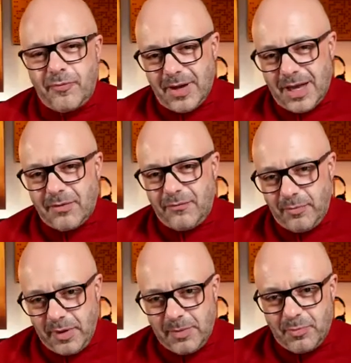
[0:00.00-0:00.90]
again, for
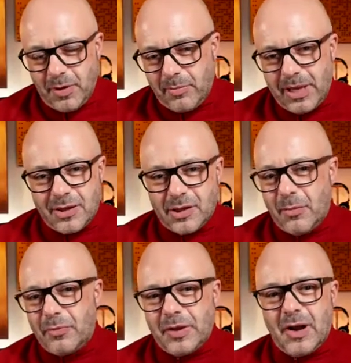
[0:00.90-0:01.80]
people coming into
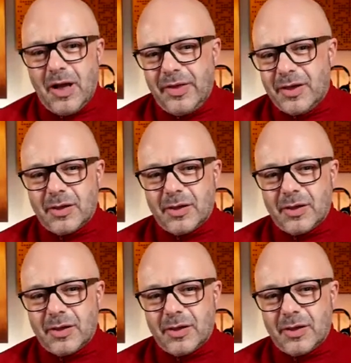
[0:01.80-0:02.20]
something like this,